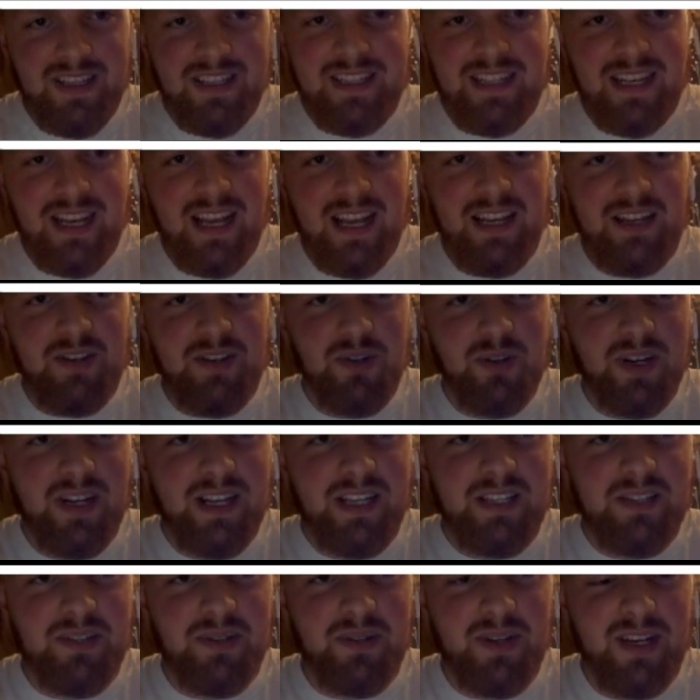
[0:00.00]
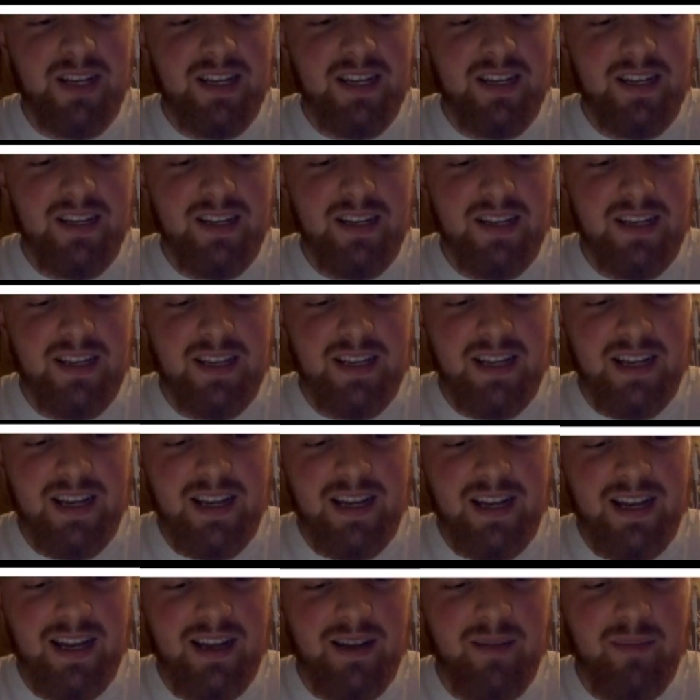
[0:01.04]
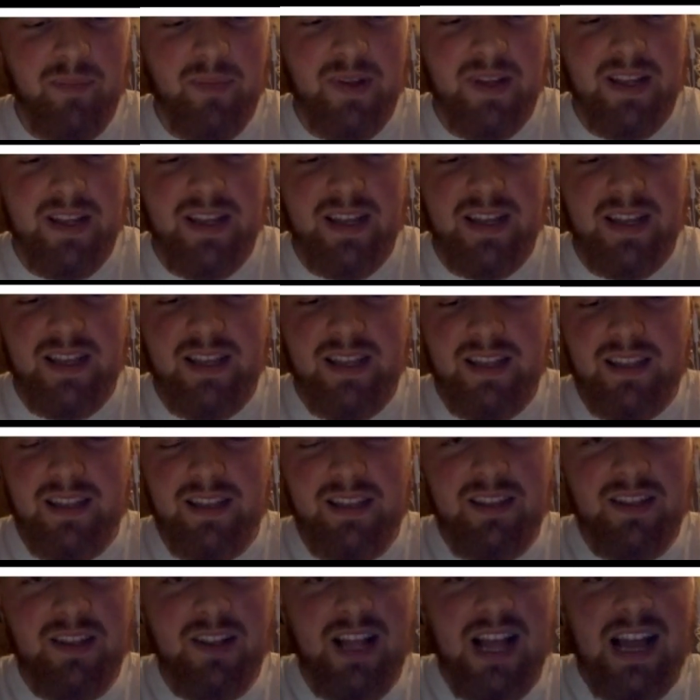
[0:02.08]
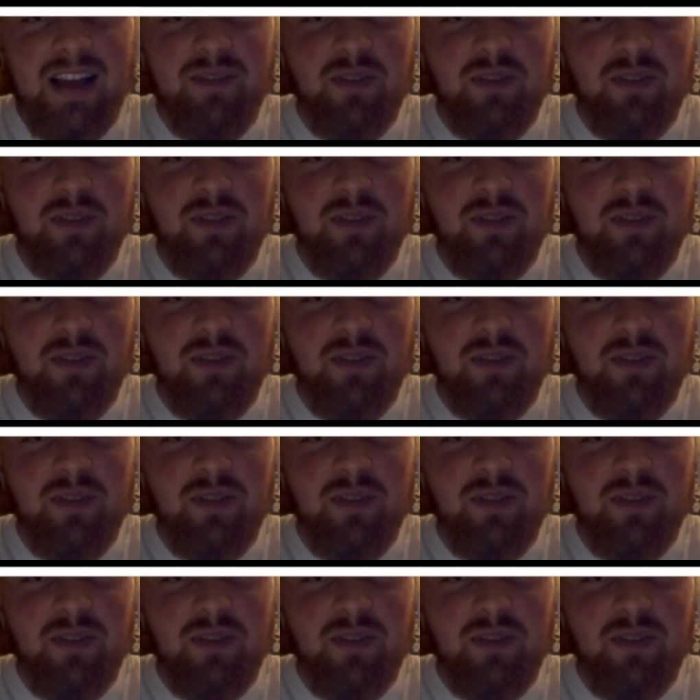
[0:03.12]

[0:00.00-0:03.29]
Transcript: kind of tricks, right, um, they'll have you